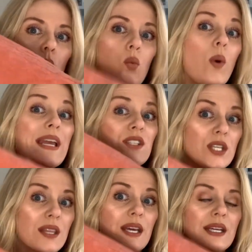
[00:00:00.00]
weight
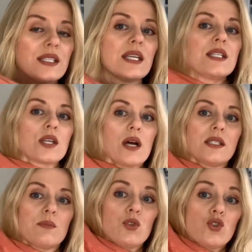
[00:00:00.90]
to this. It's got
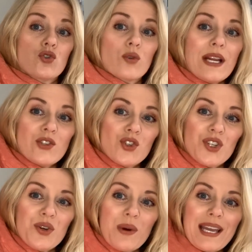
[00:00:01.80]
some stretch
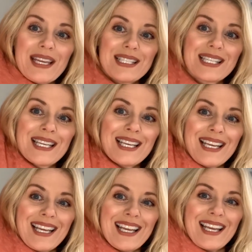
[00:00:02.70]
to it.
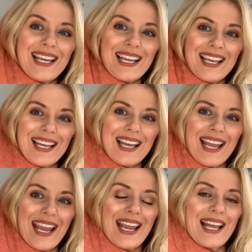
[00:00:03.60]

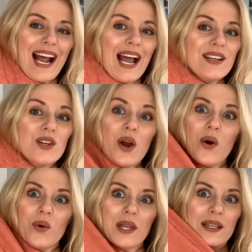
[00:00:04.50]
And I
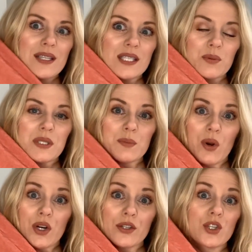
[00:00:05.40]
know that this was
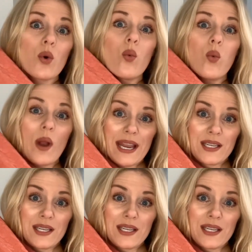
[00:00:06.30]
marked way